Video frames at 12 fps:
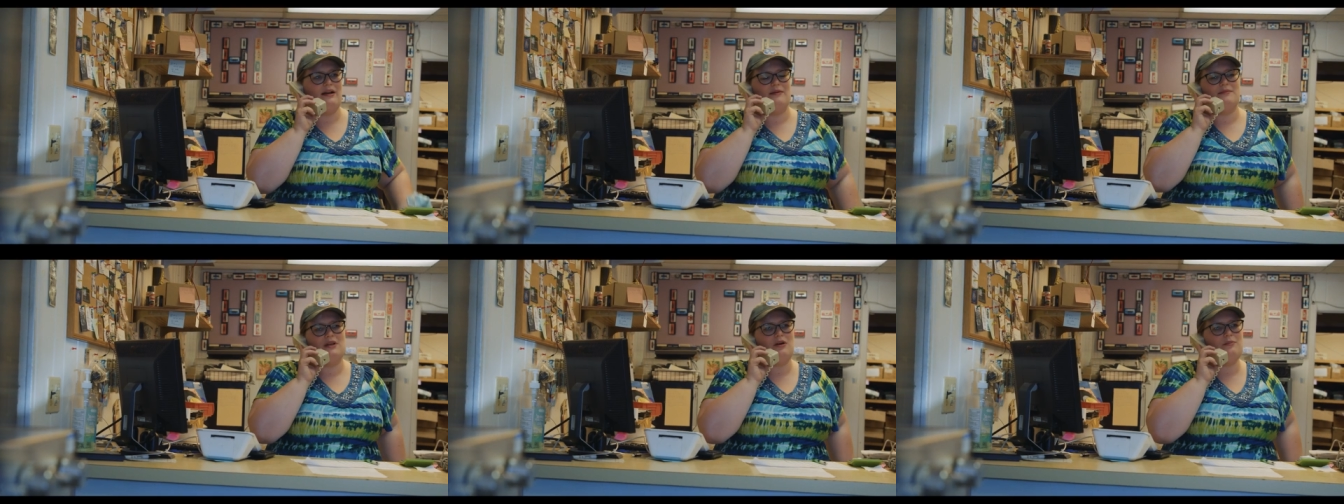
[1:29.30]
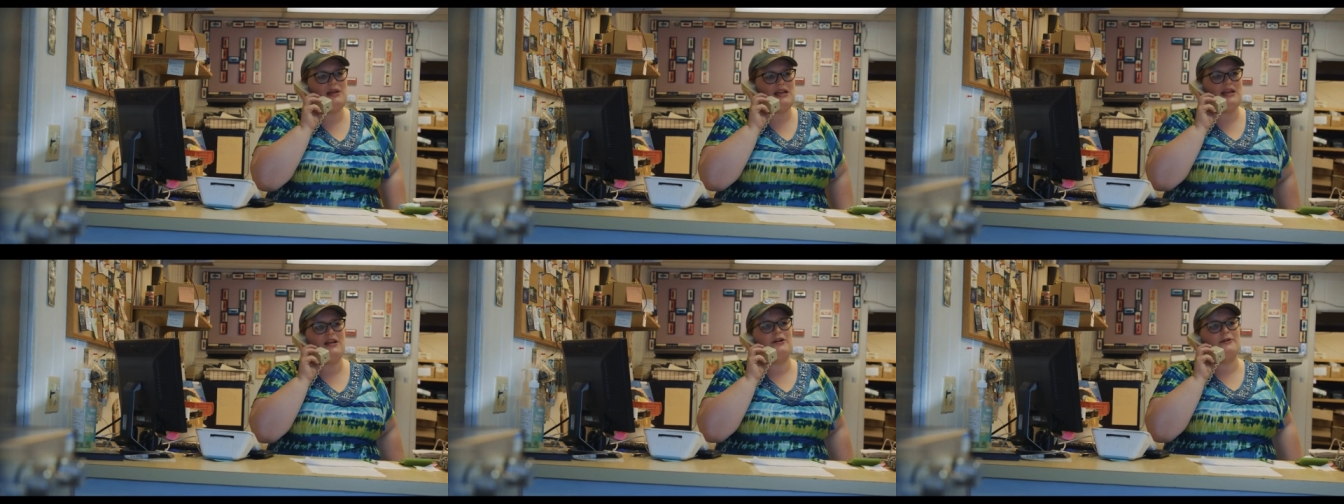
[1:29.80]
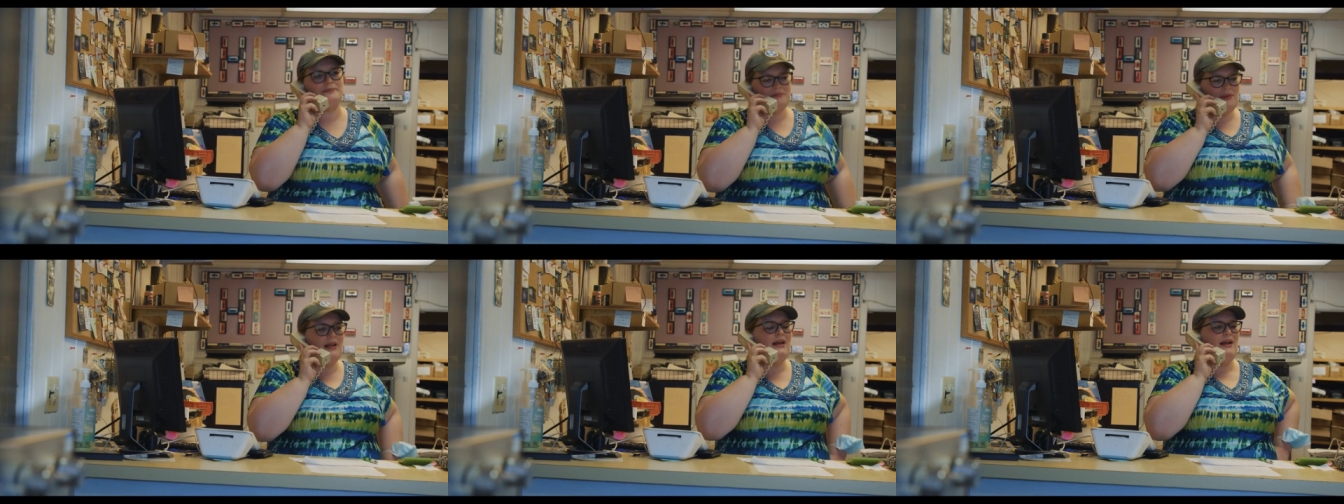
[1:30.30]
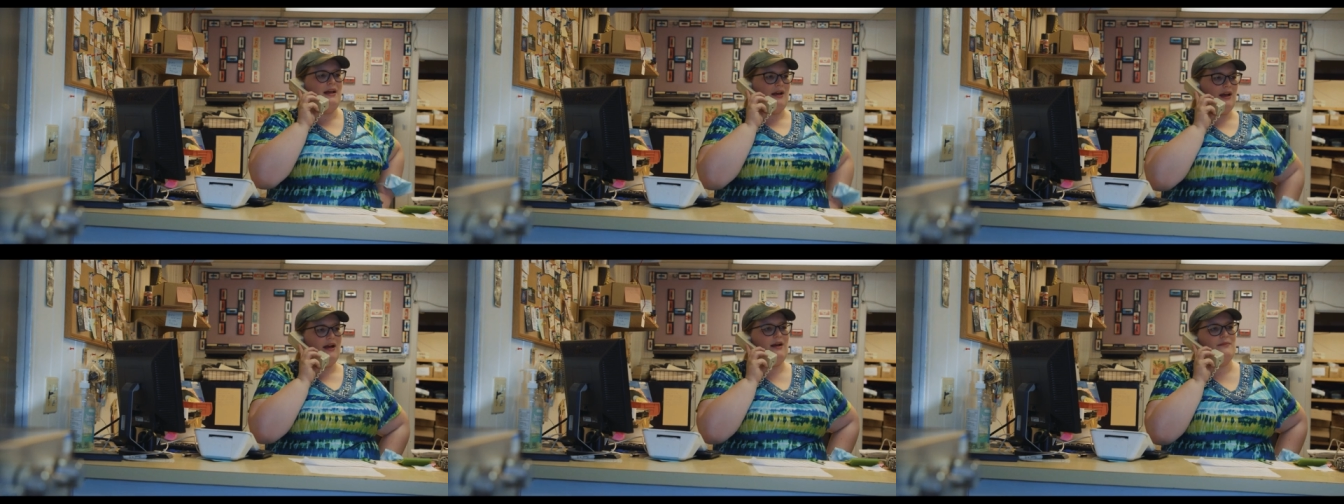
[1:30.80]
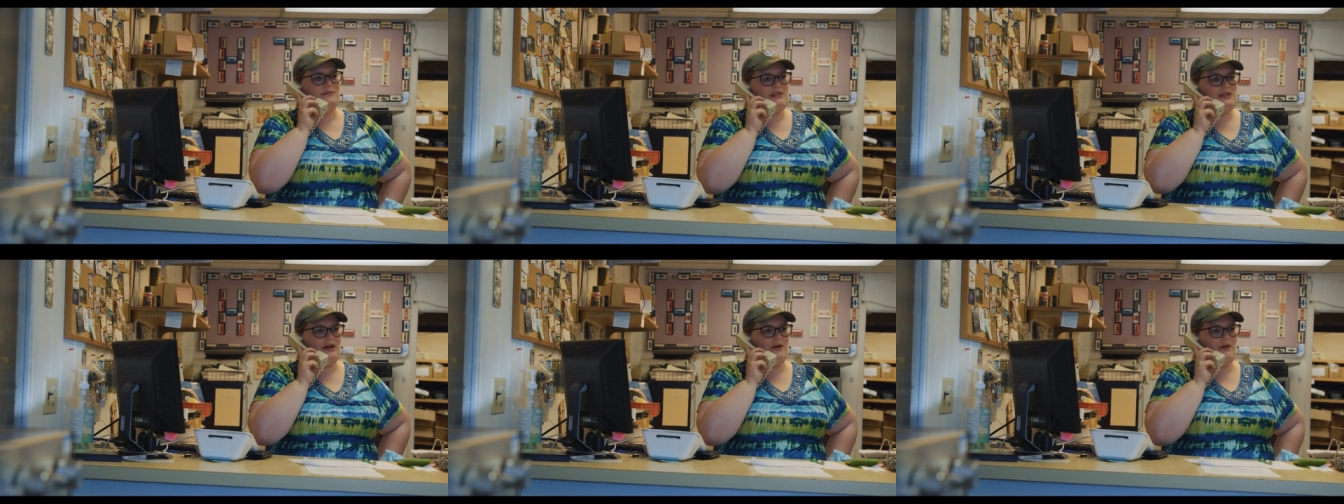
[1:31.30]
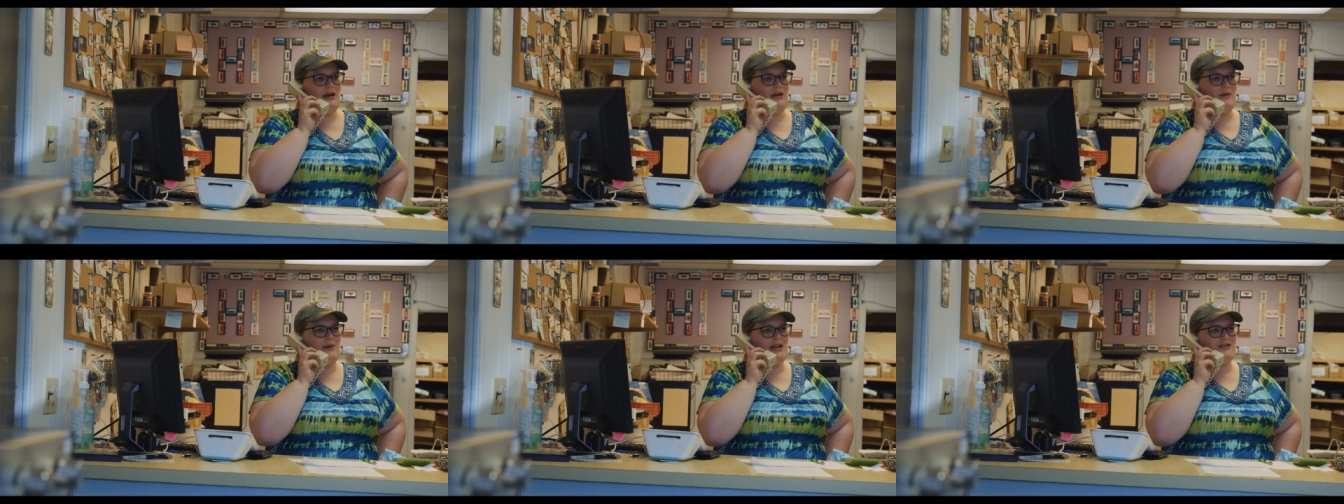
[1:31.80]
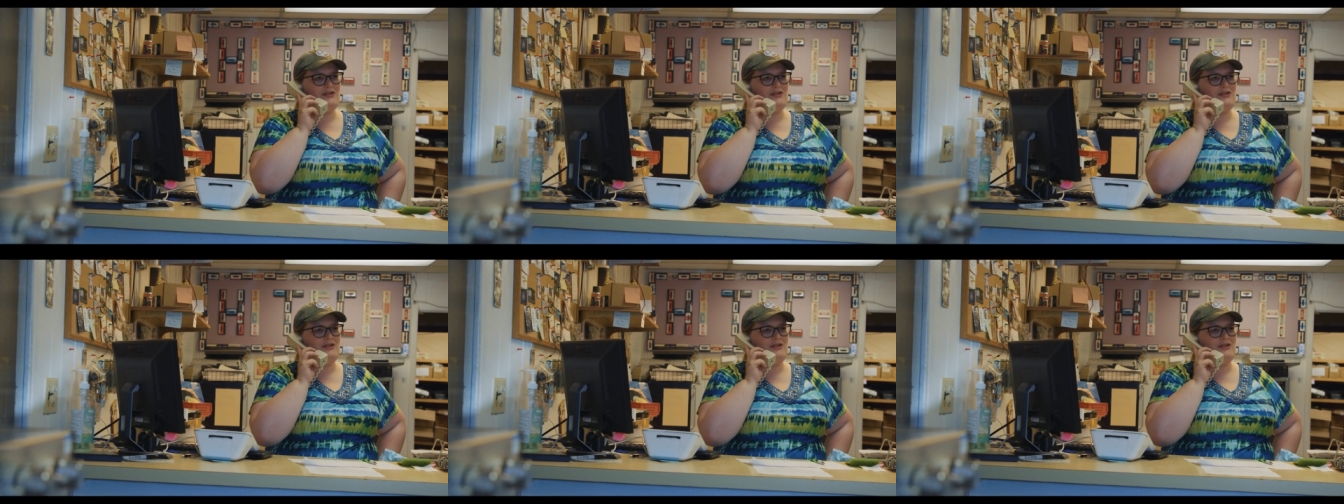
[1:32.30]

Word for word: Um, he'll be here. Um, so, and I'll make